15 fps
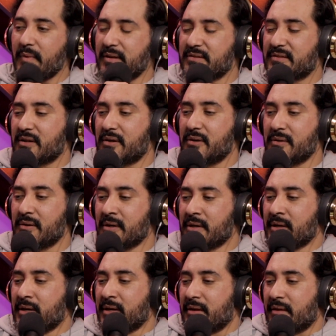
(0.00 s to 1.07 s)
So
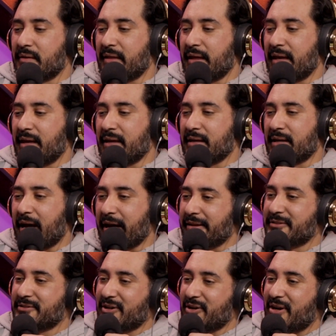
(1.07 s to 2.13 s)
they got a
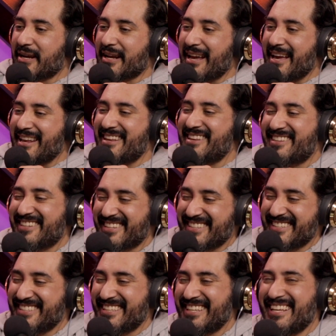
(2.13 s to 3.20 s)
dog and
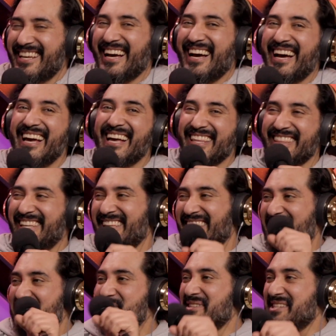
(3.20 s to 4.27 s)
they
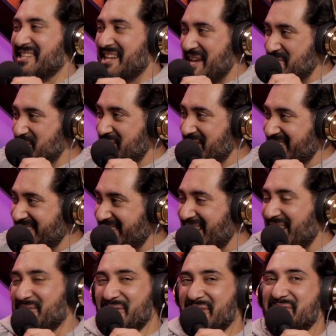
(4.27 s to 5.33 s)
let me name it. They're
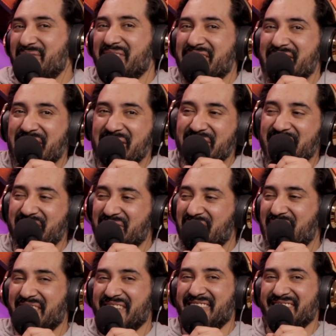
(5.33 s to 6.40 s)
like, what do you want to name the
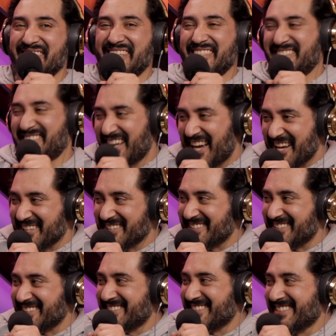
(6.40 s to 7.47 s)
dog? And I was like,
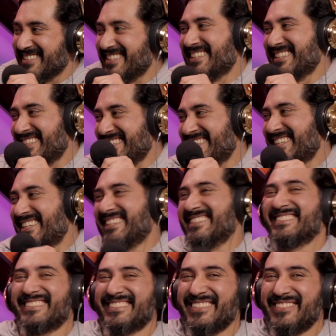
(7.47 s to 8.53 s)
Tiger.
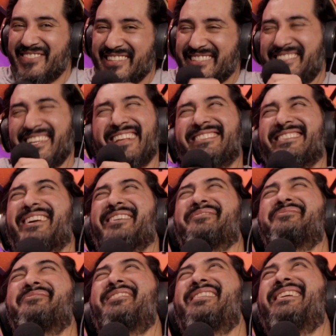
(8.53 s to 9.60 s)
So my dad's like,
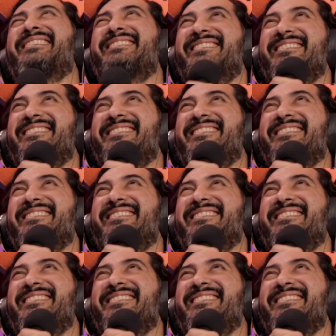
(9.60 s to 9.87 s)
what?